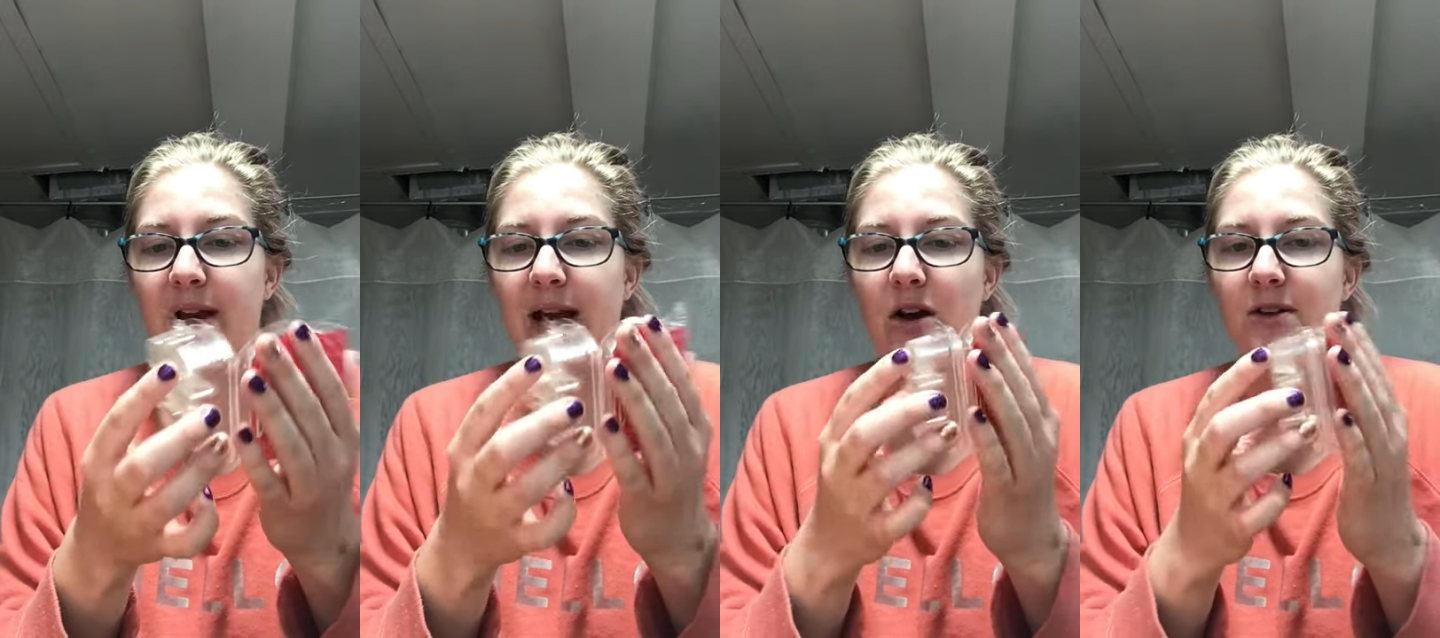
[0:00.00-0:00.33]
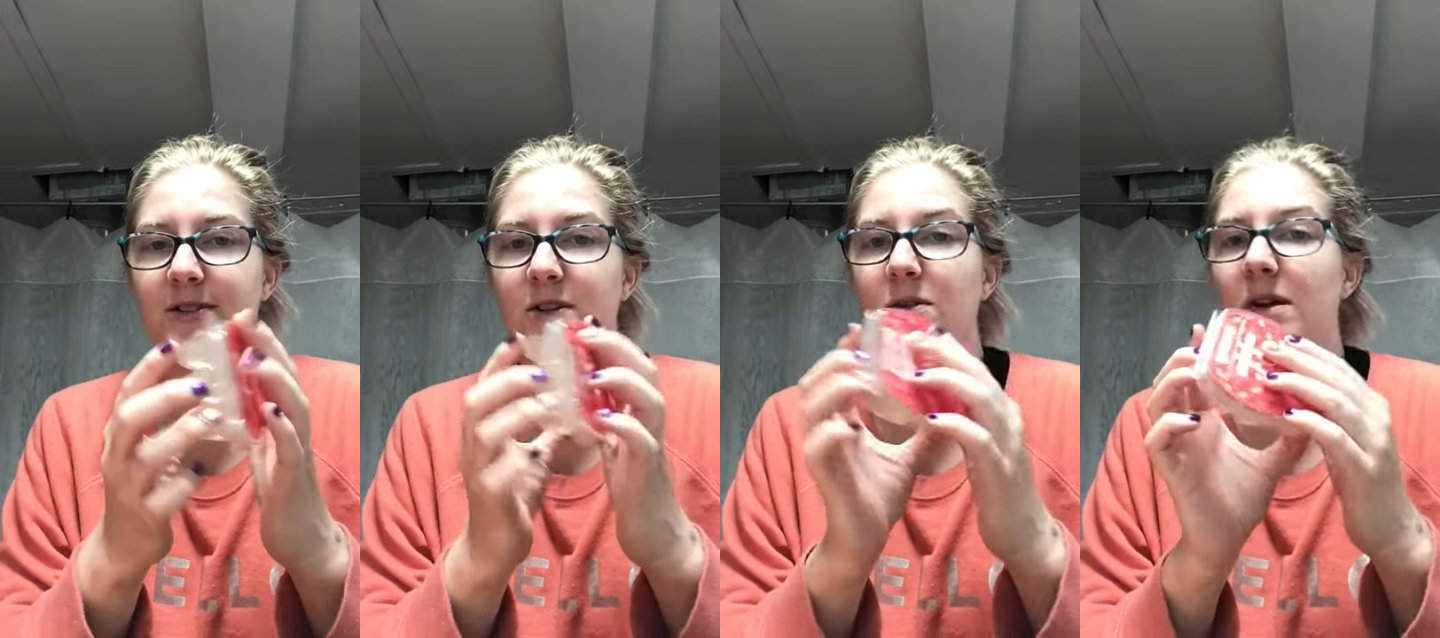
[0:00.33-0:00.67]
but I
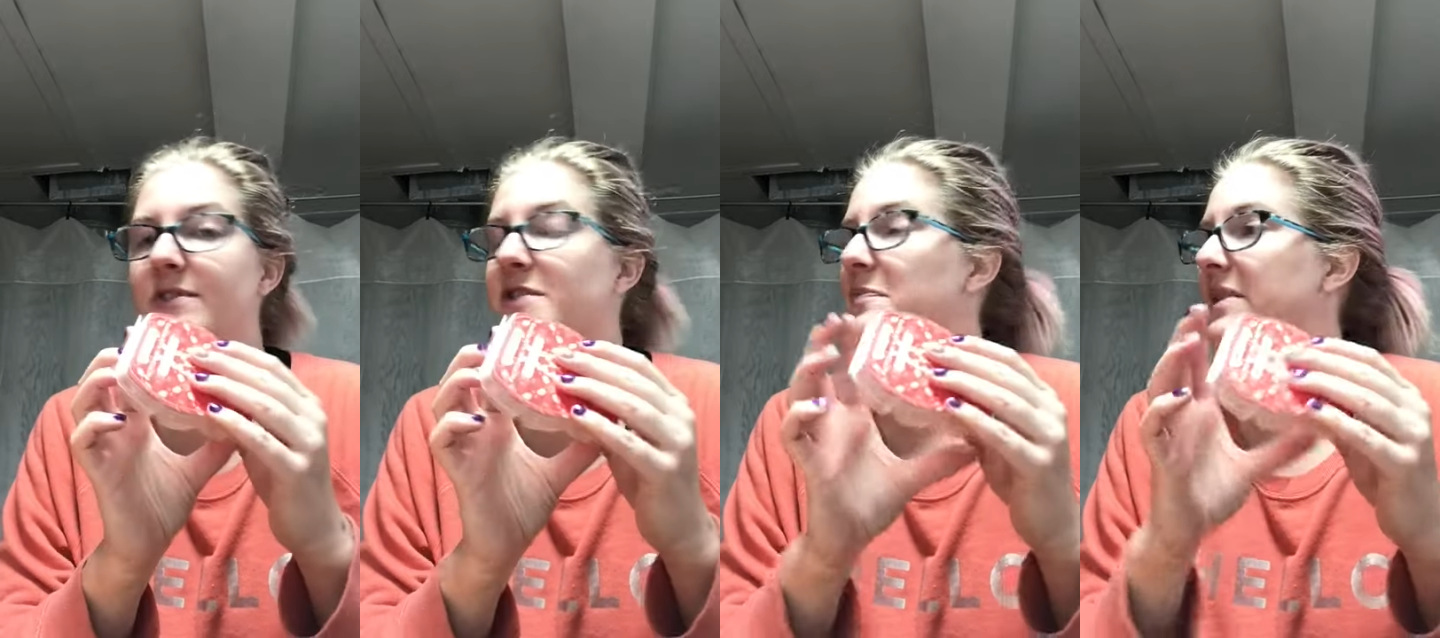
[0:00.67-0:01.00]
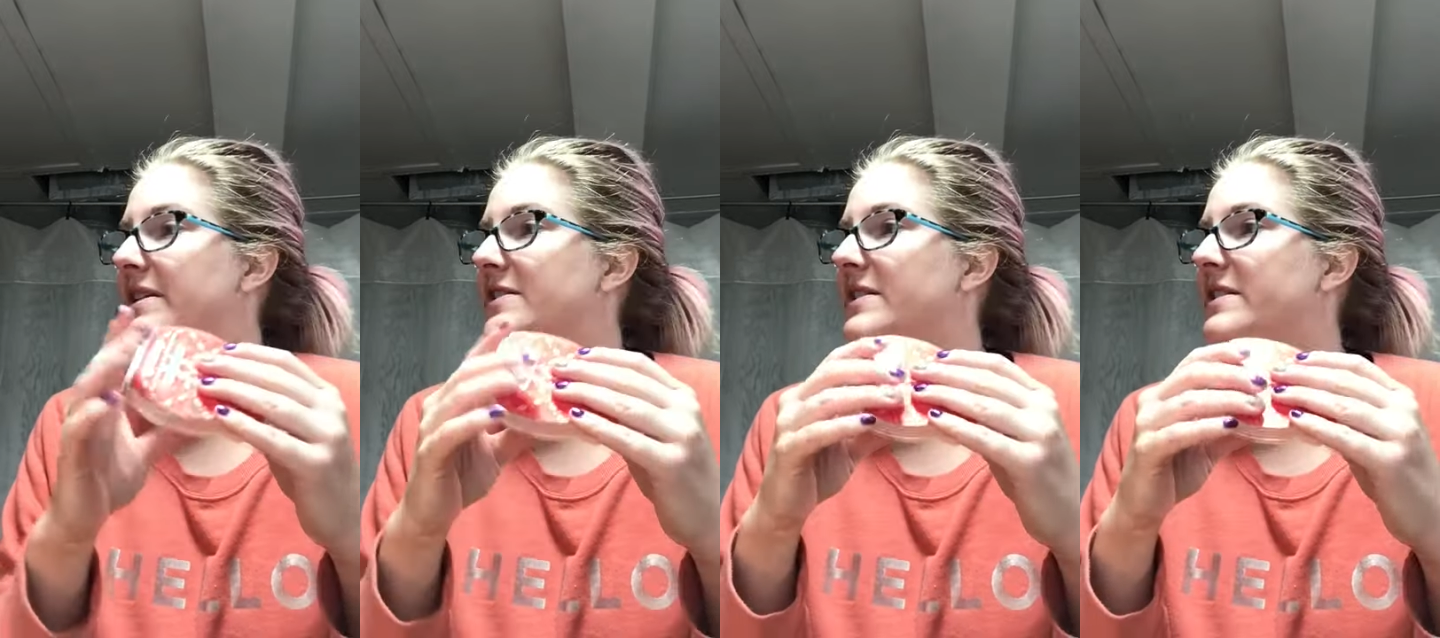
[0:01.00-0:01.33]
also love to
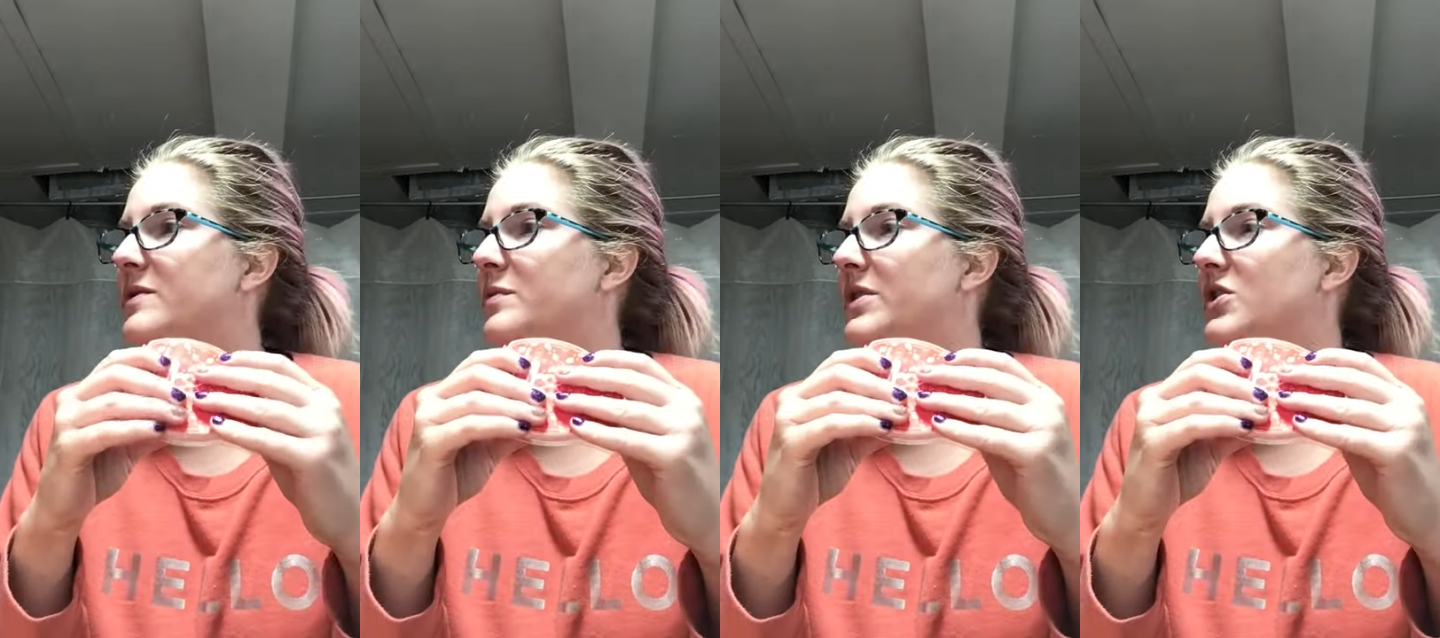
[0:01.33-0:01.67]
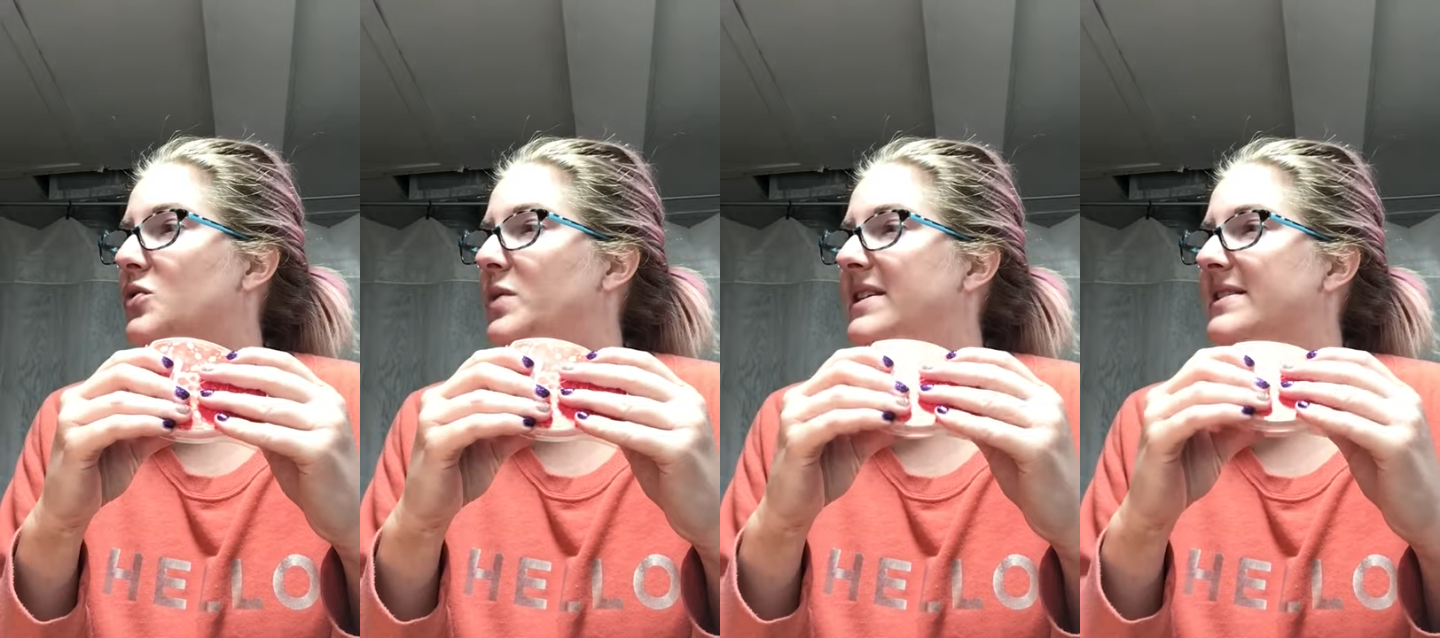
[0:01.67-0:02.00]
mix this with
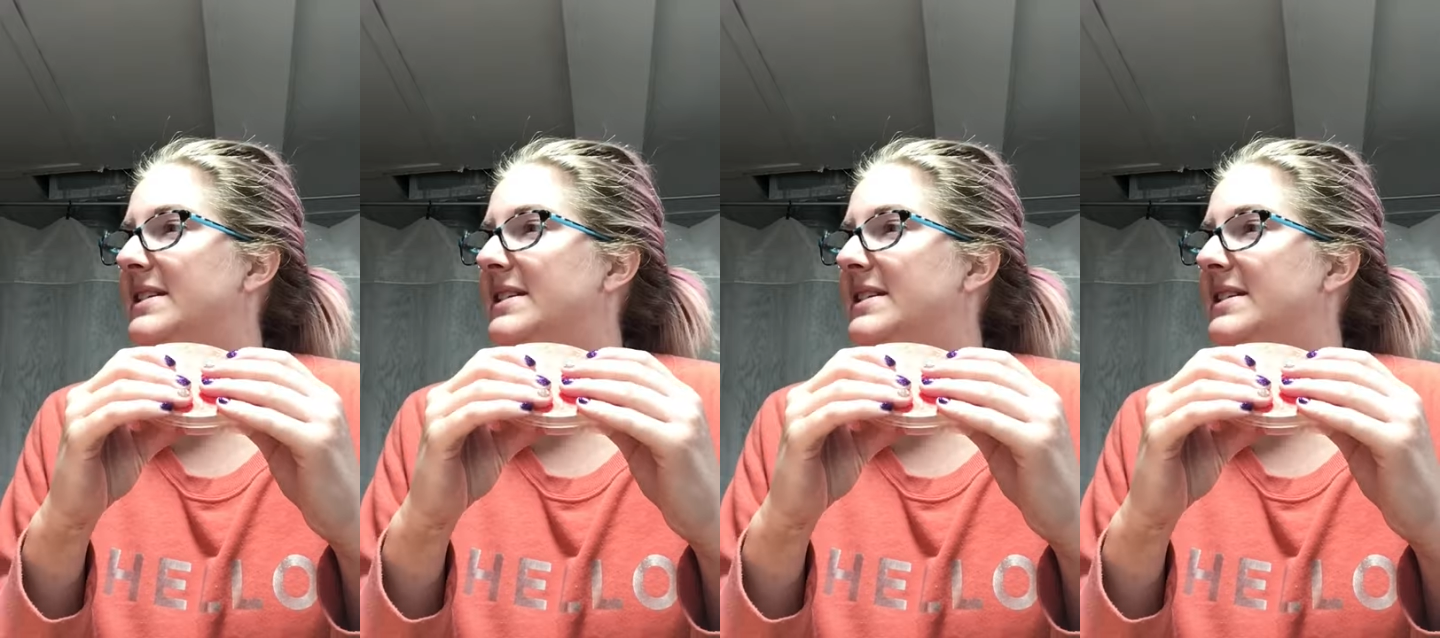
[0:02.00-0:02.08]
Squeeze